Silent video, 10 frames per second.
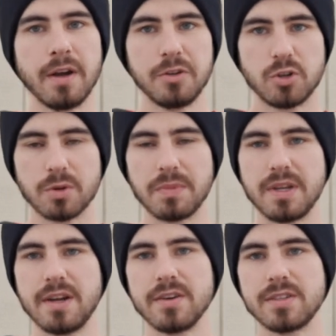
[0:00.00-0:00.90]
It took me
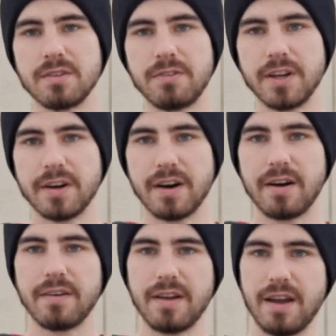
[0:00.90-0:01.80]
years to figure
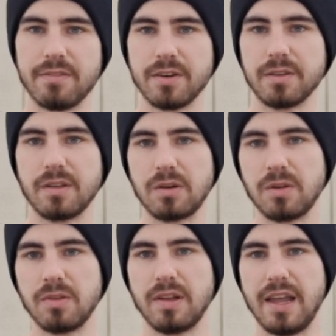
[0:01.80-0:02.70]
out every
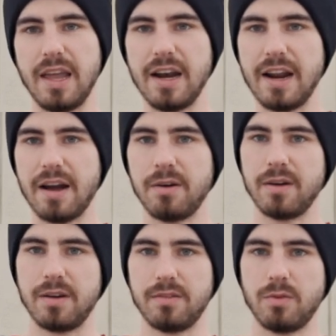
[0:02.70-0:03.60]
little in and out
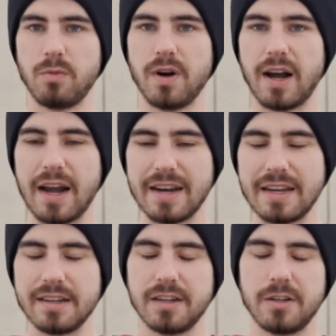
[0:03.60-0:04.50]
of what I
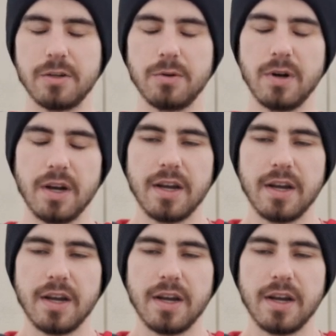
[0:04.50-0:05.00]
needed to do